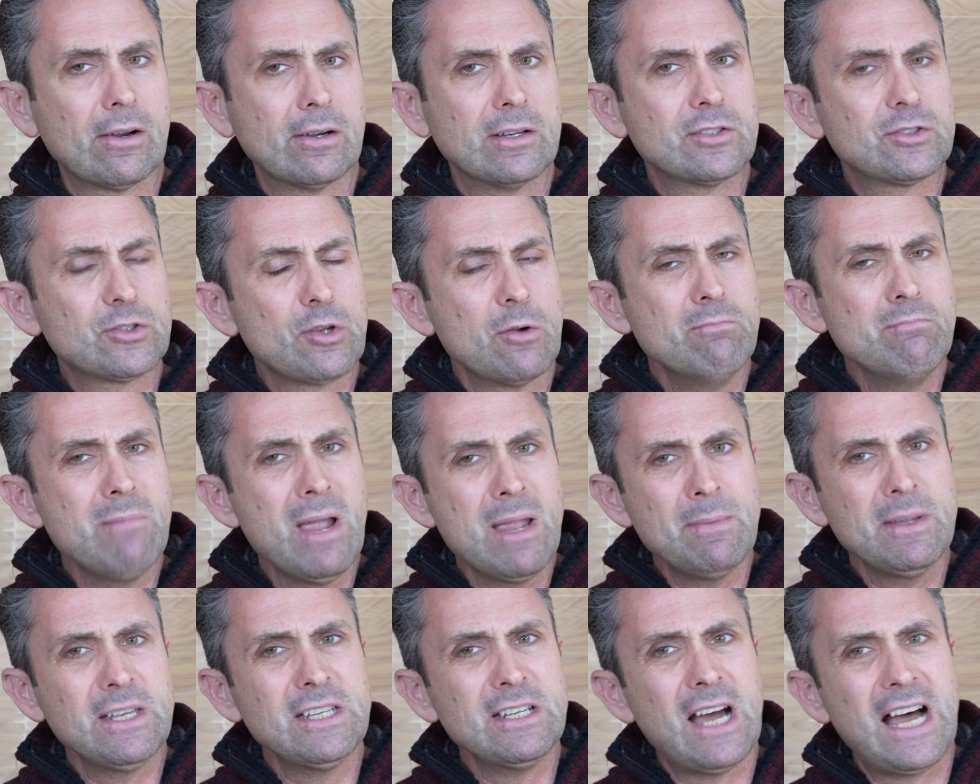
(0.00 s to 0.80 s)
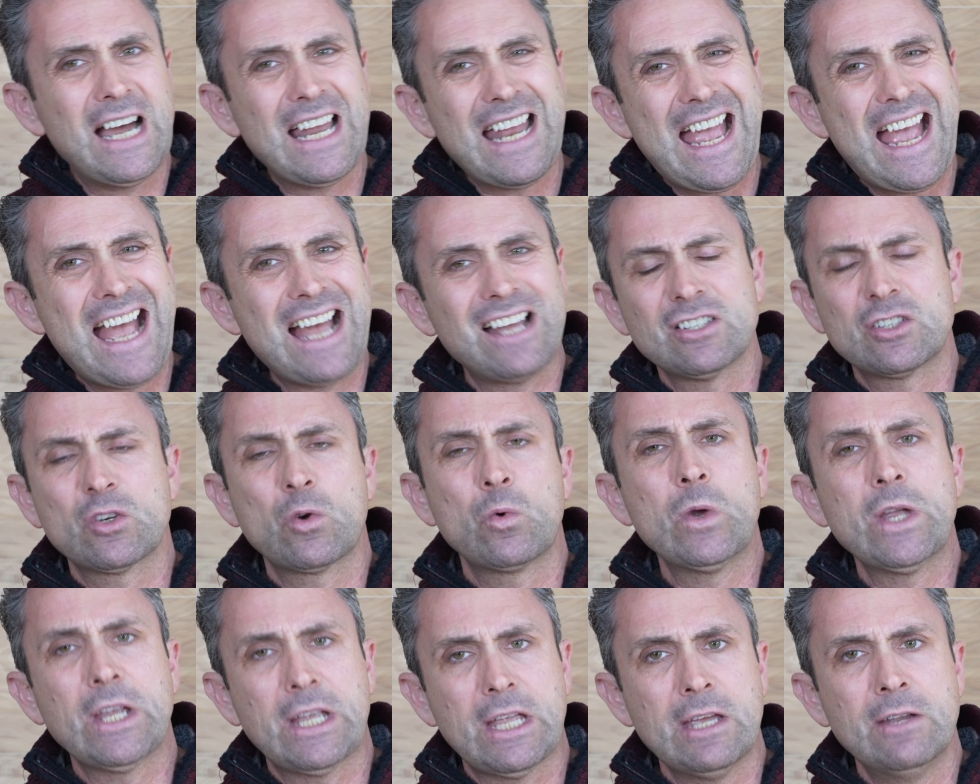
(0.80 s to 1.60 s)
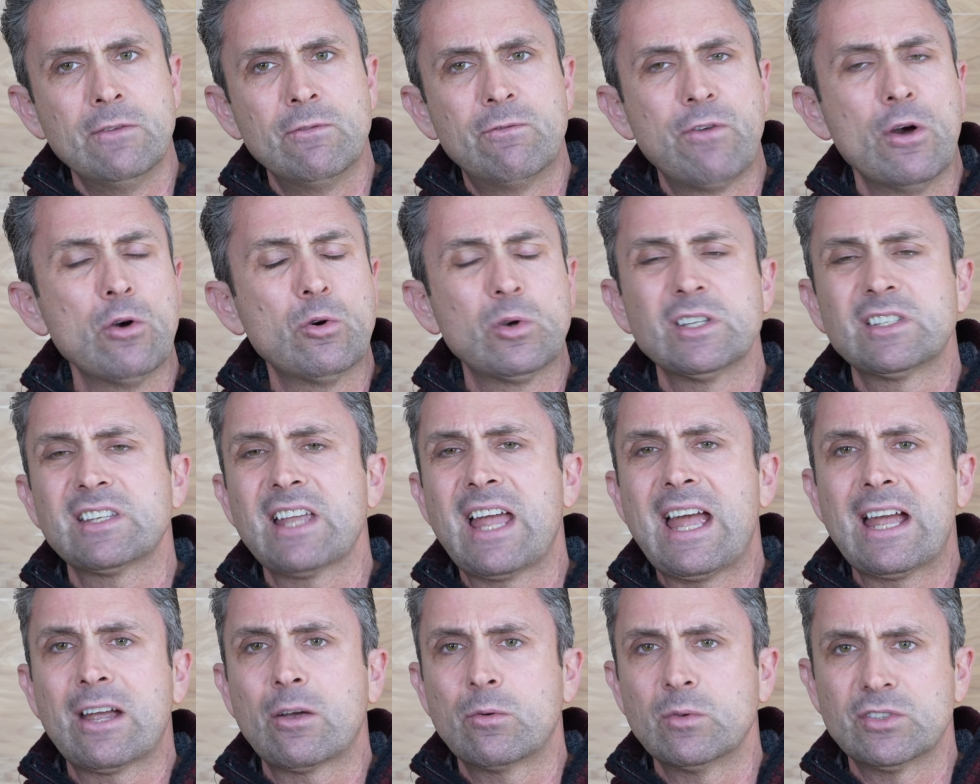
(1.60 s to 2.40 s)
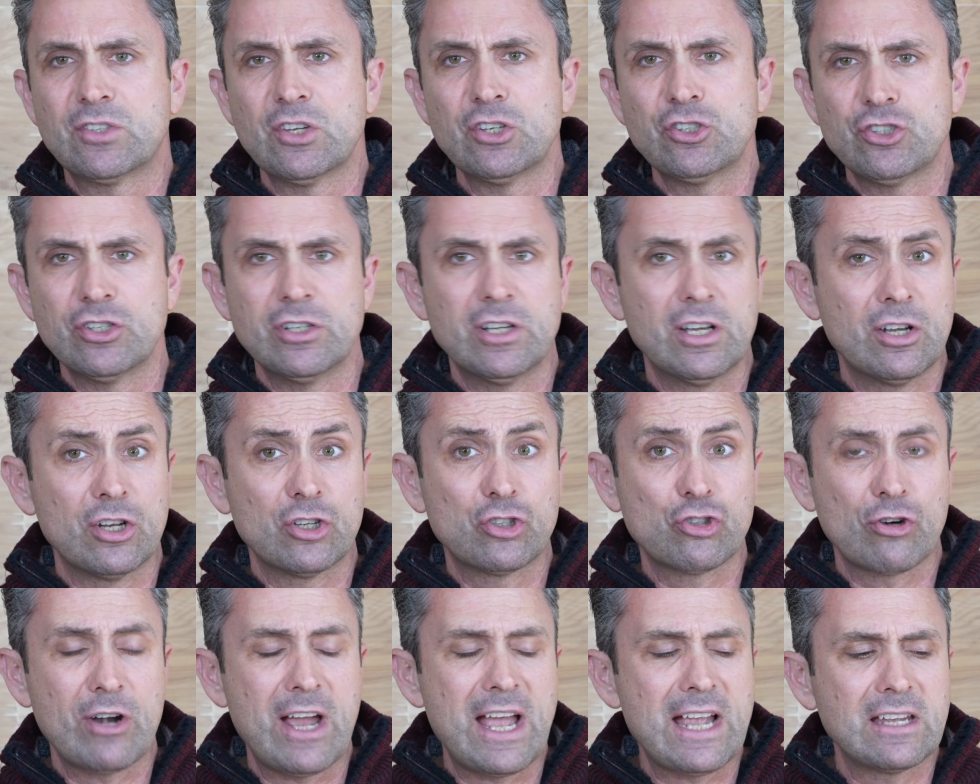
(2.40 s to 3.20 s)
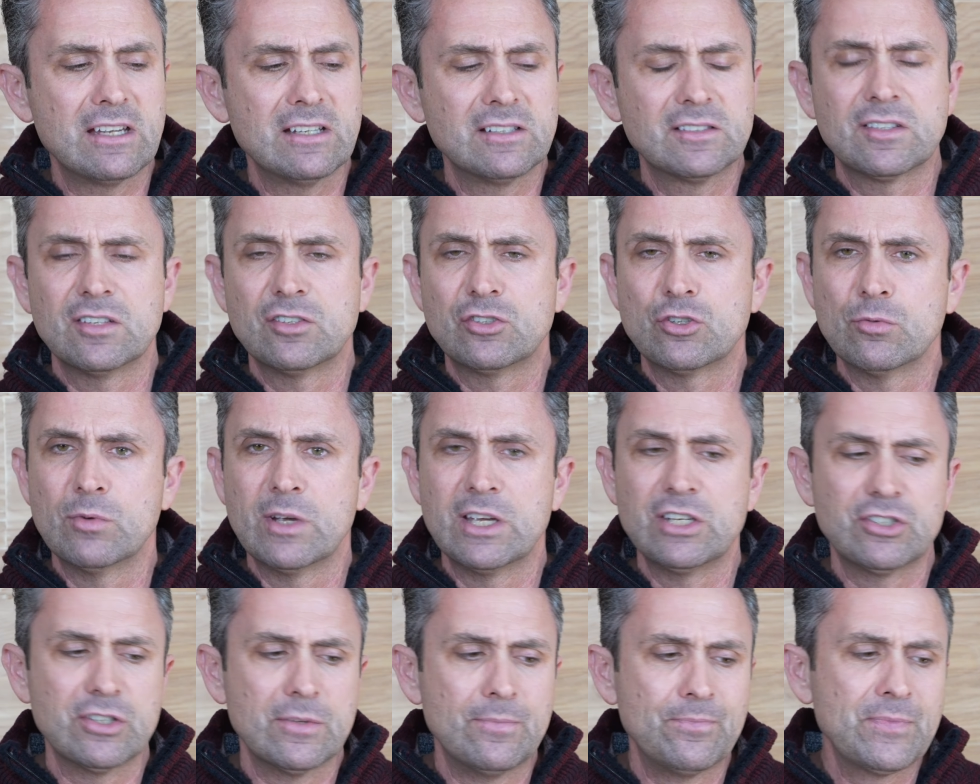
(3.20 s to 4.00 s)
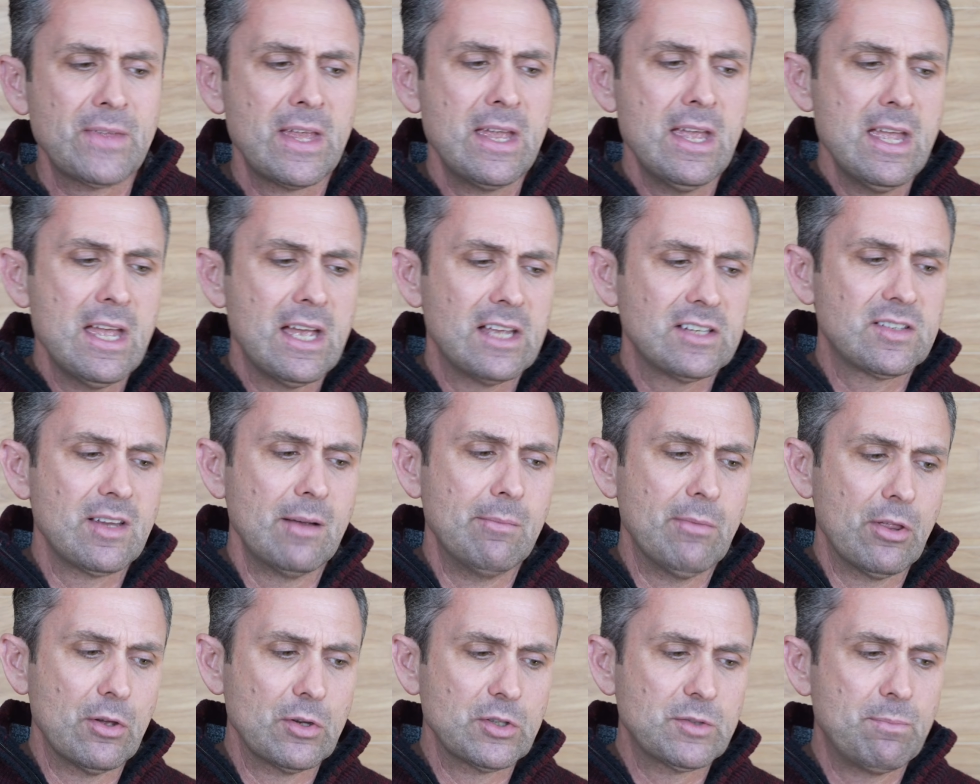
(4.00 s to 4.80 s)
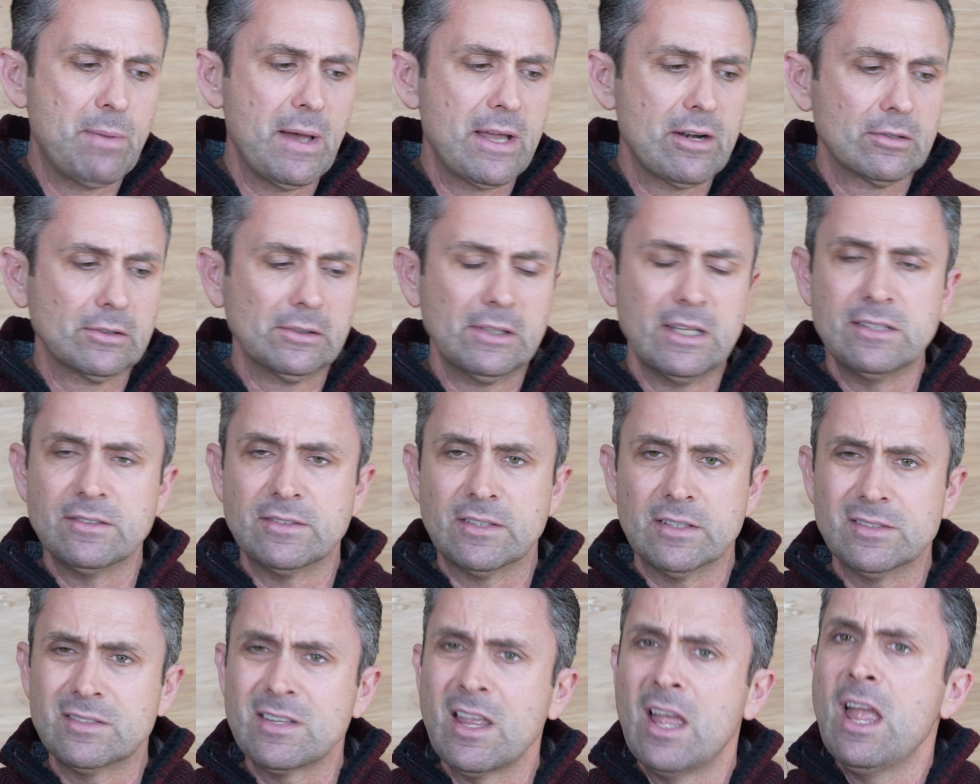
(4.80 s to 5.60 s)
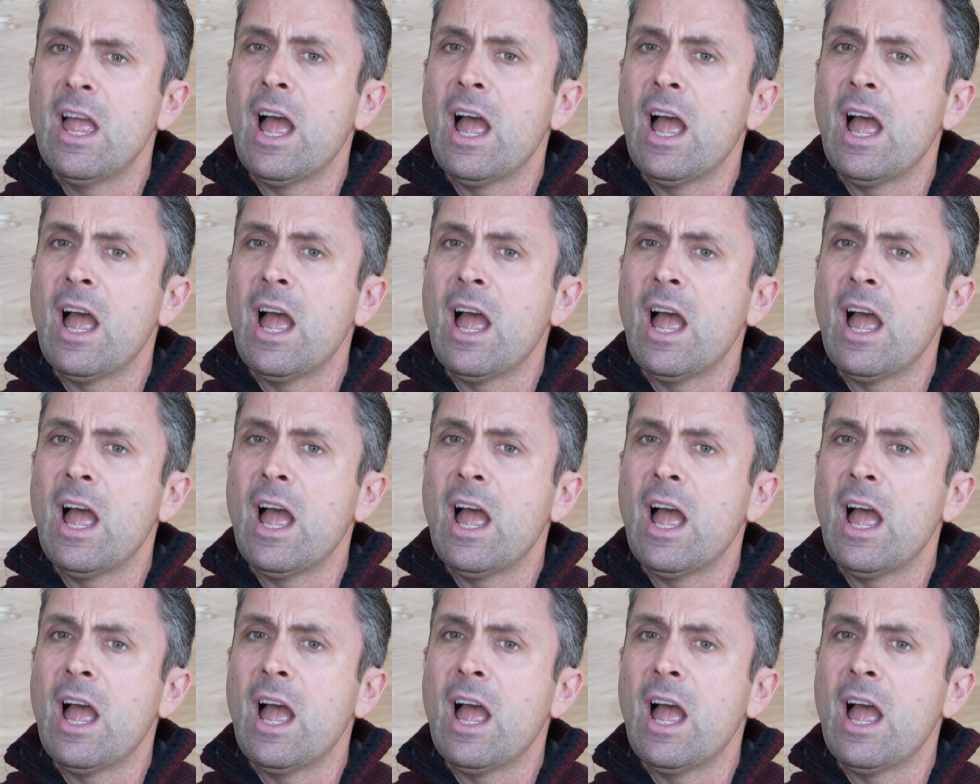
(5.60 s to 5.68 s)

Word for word: And so maybe not as quick in focus acquisition in a tracking situation as some of those better lenses.